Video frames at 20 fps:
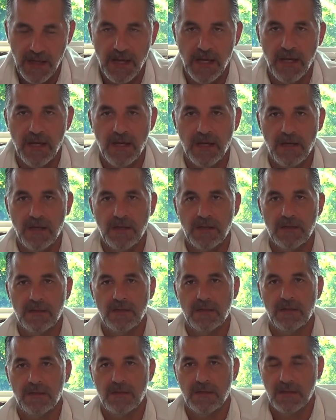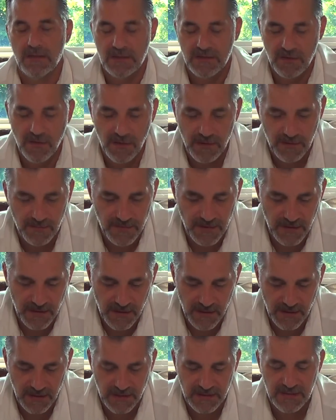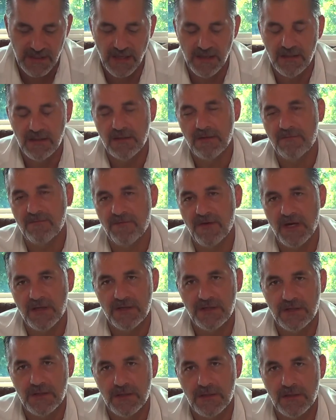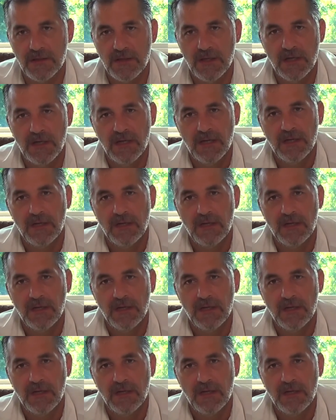and it's going to be an exciting adventure.